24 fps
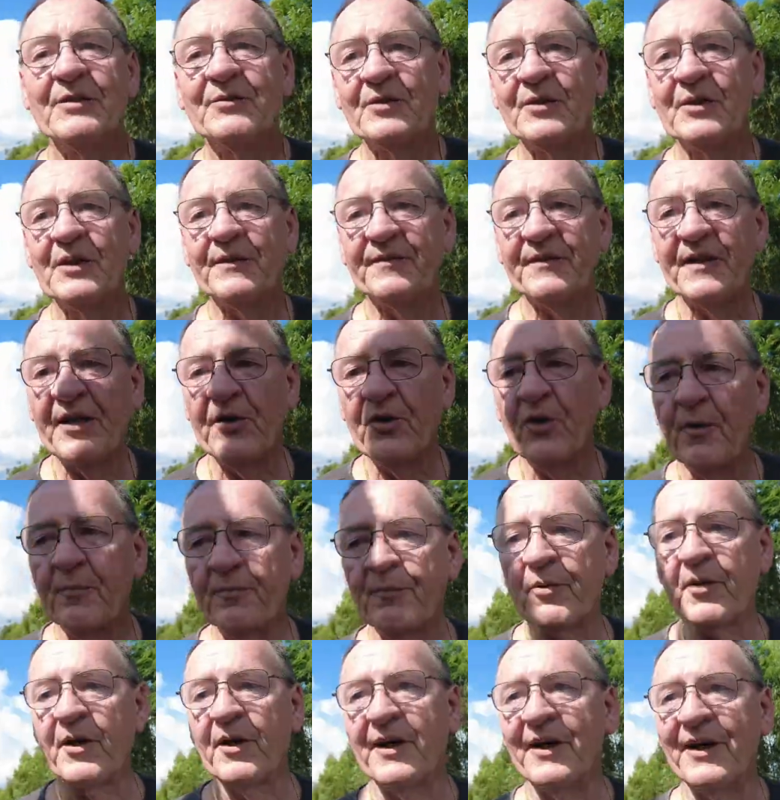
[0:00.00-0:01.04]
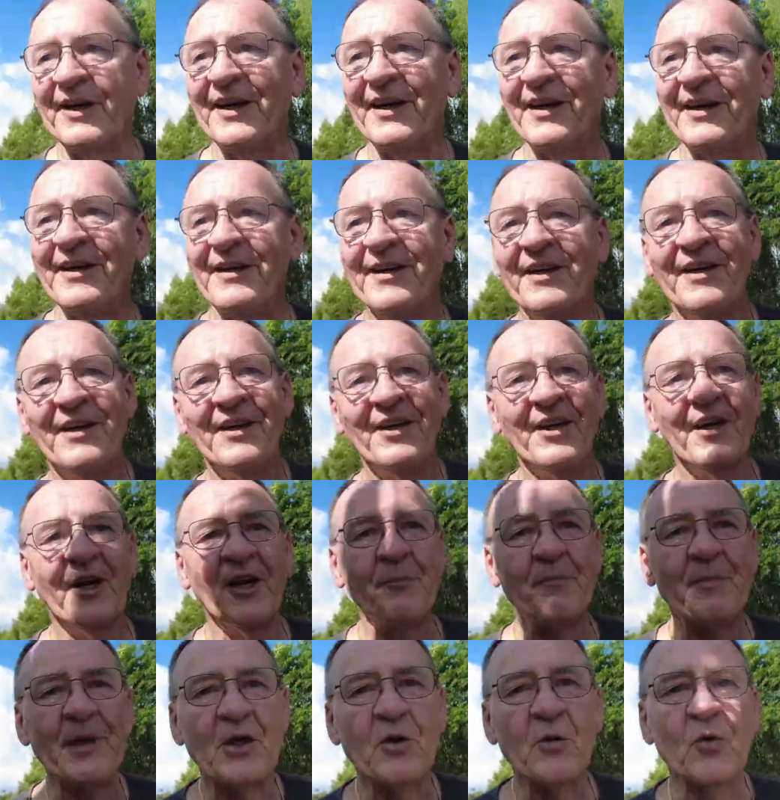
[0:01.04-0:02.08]
Well, if they're not buying
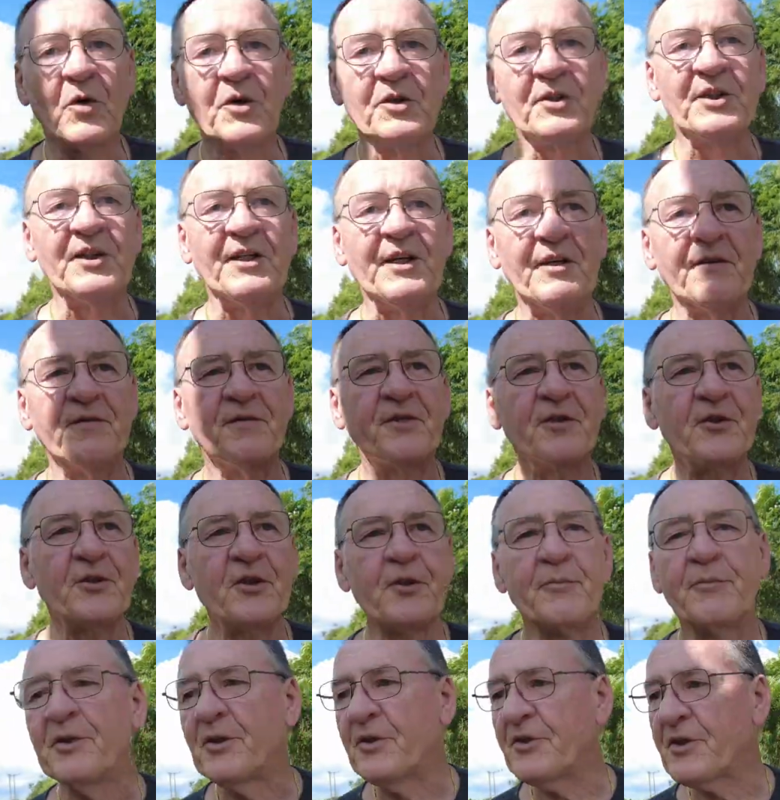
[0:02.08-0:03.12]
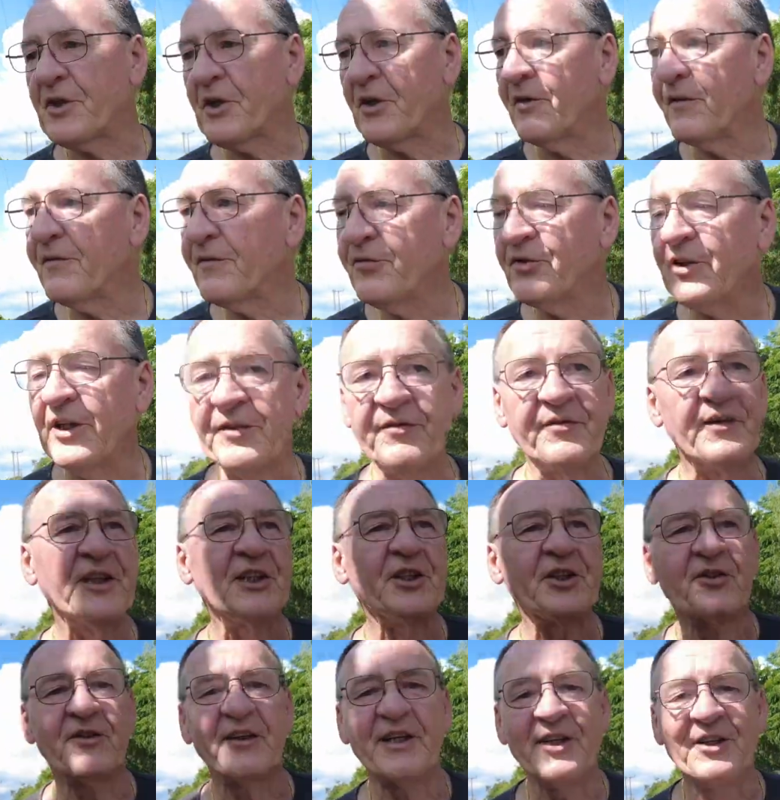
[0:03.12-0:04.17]
a big quantity of food because they've got free
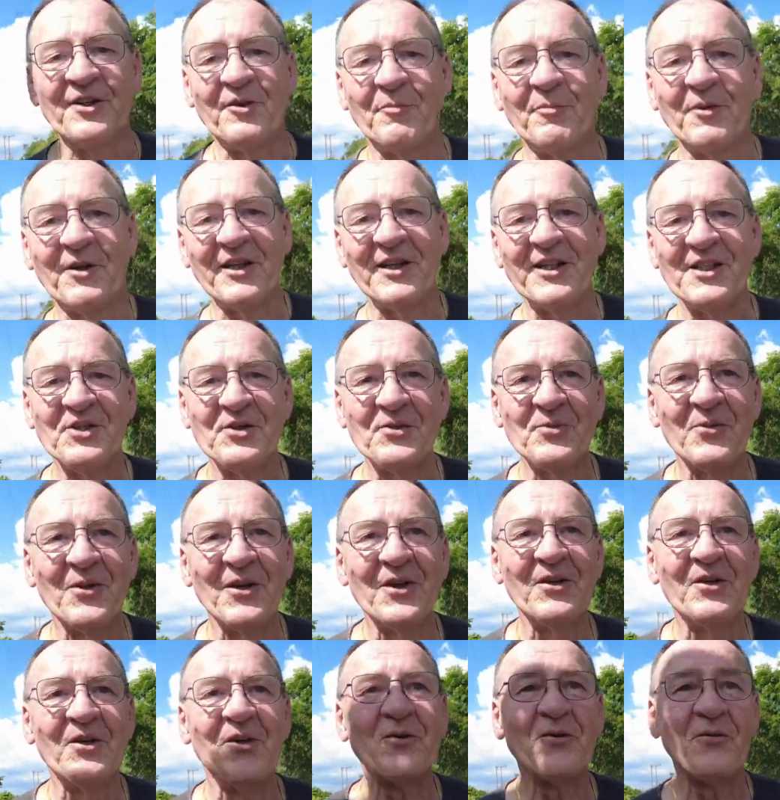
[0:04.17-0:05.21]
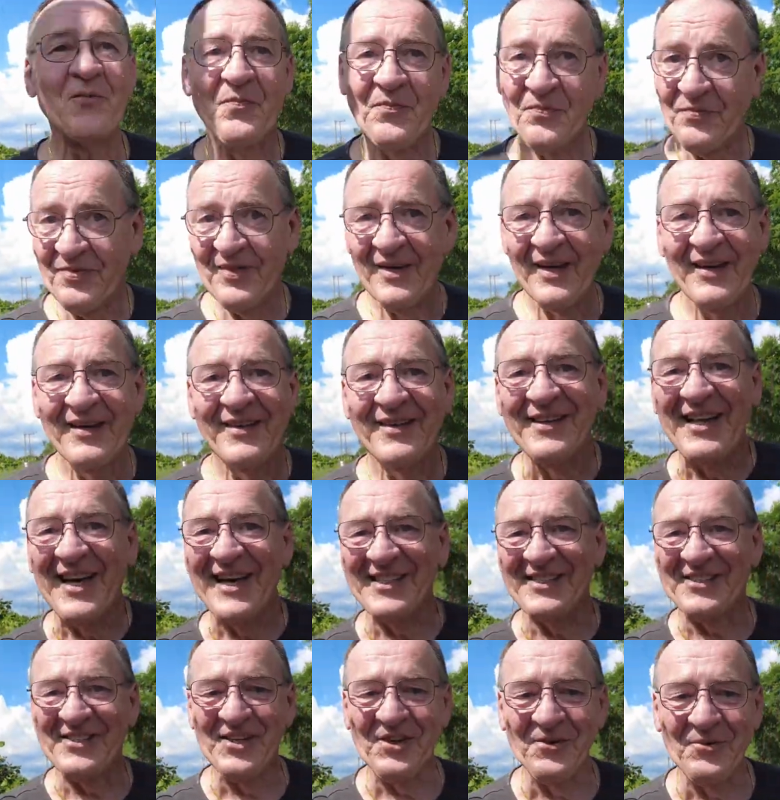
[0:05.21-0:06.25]
fish around the place, well,
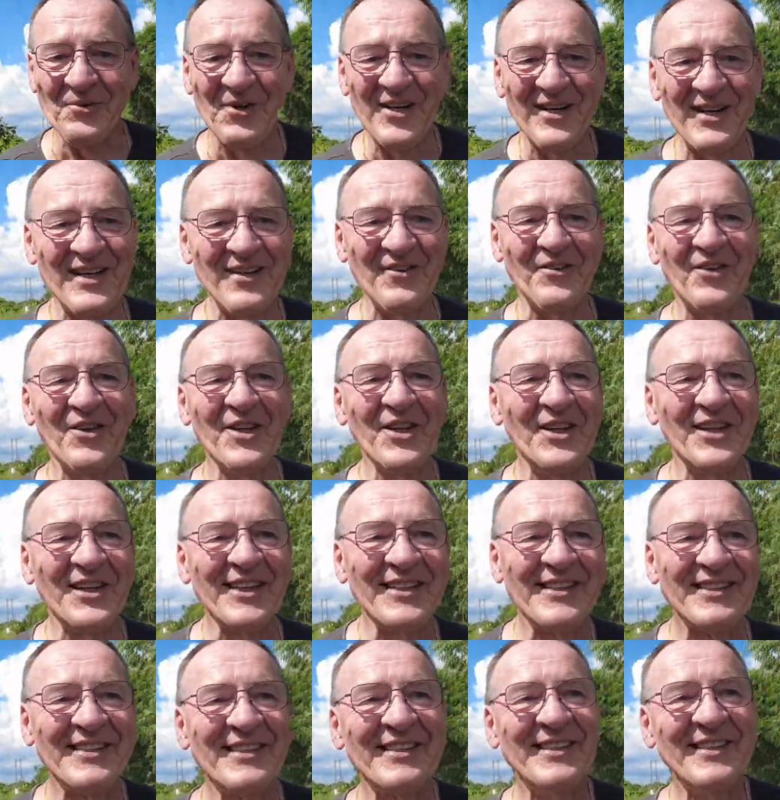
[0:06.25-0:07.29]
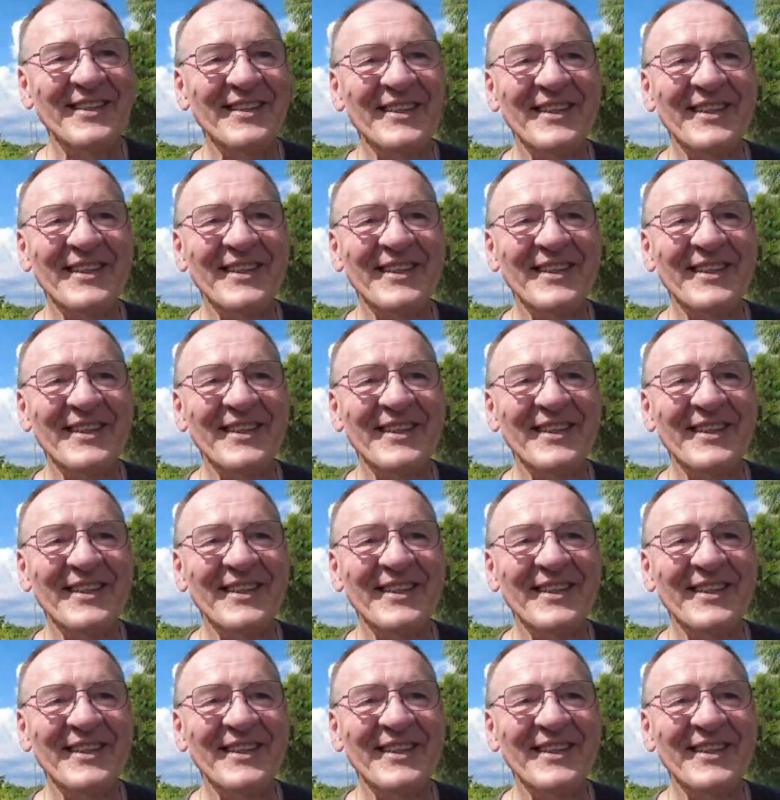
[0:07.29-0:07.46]
that's the way it works.